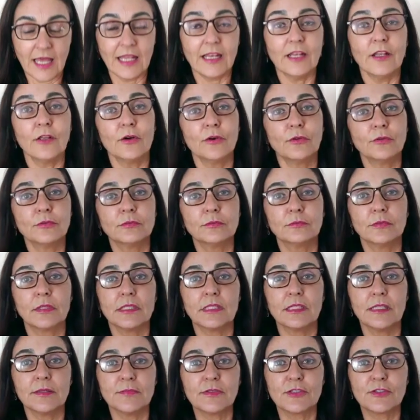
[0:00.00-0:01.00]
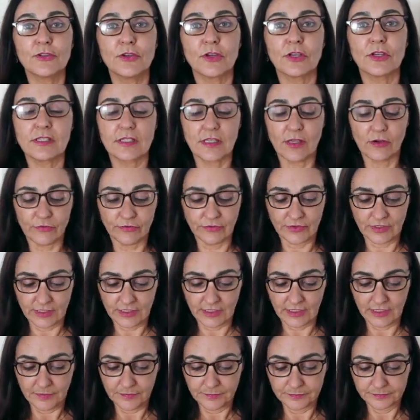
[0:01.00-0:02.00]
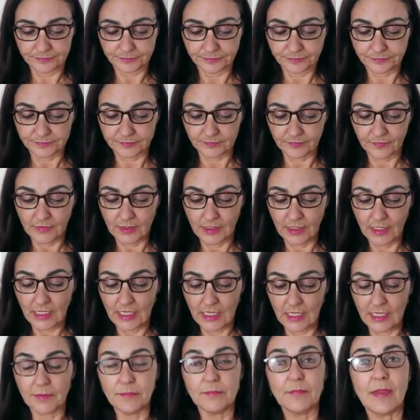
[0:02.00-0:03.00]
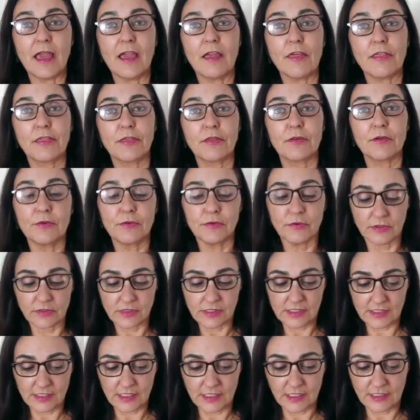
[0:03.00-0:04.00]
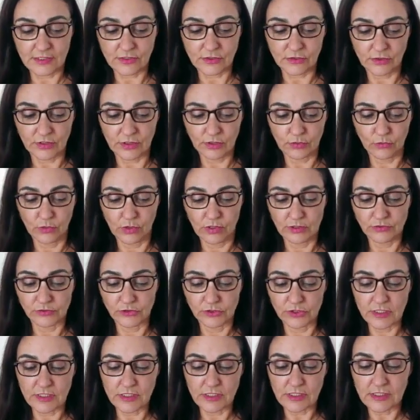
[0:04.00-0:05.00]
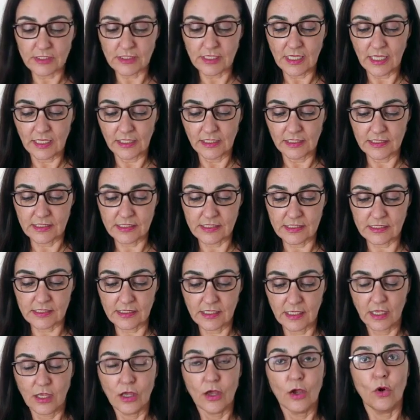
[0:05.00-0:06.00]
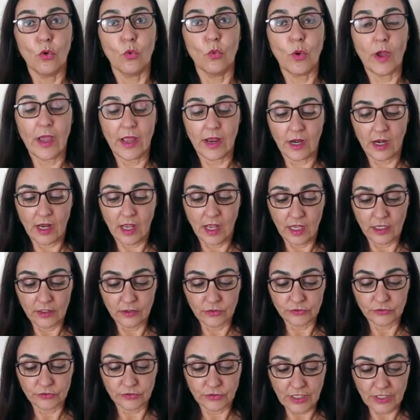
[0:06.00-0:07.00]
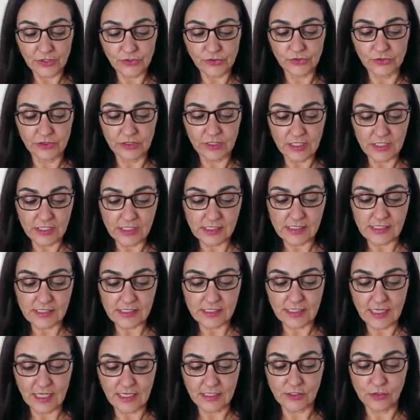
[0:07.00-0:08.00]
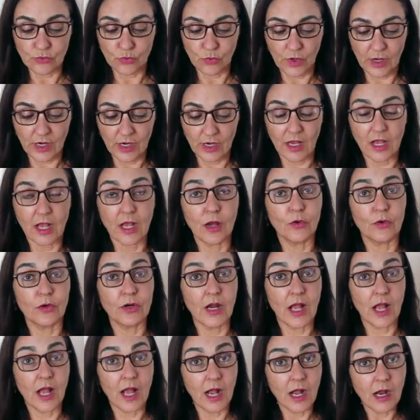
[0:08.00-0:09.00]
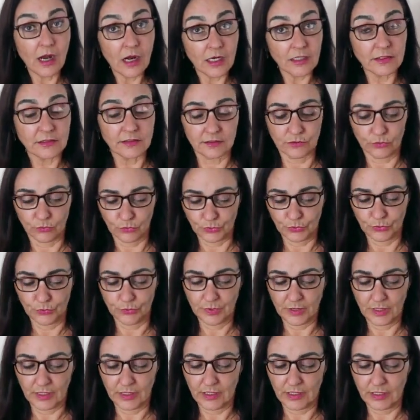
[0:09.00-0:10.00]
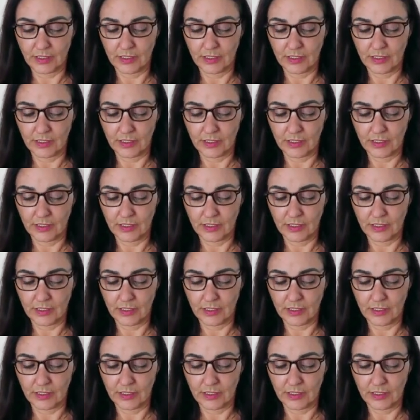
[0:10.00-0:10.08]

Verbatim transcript: Hello, my name is Joyce Galvani. In Matthew 6:21, Jesus tells us, "Where our treasure is, that's where our heart will be."